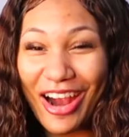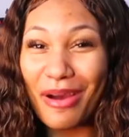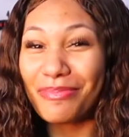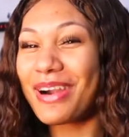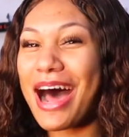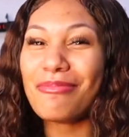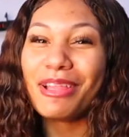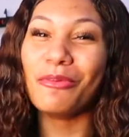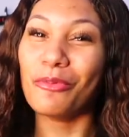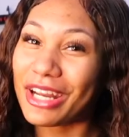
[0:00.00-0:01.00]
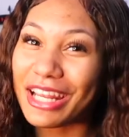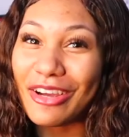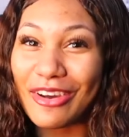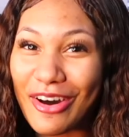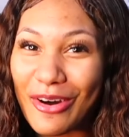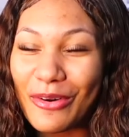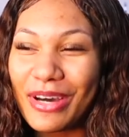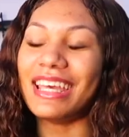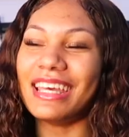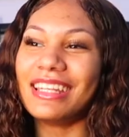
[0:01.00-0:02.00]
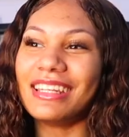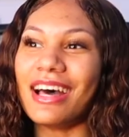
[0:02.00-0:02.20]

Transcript: I probably wouldn't go in